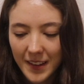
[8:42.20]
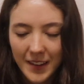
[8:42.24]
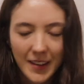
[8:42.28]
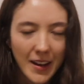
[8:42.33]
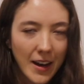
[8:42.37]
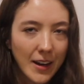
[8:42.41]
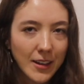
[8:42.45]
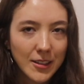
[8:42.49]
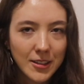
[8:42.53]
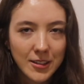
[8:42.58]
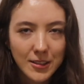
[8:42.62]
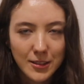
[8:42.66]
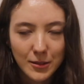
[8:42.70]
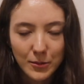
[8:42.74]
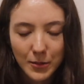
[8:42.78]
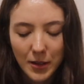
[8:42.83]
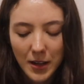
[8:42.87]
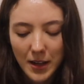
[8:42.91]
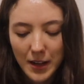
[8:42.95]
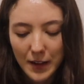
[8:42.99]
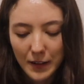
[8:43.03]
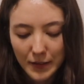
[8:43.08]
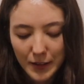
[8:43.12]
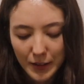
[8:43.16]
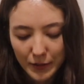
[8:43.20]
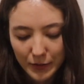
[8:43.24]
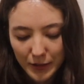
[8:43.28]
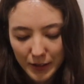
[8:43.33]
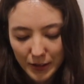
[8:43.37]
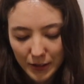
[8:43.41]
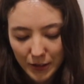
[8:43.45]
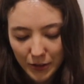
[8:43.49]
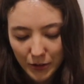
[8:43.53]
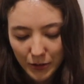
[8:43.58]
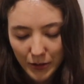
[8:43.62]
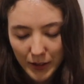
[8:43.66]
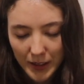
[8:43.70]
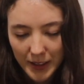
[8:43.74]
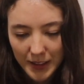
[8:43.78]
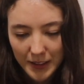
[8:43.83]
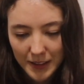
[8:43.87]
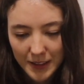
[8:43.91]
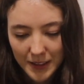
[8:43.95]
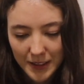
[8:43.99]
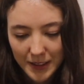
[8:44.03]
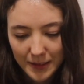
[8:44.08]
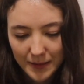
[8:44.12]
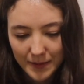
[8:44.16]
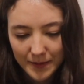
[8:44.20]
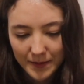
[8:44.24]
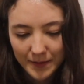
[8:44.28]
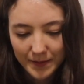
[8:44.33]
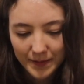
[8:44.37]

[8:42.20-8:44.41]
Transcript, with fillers: yeah, just some kind of different choice.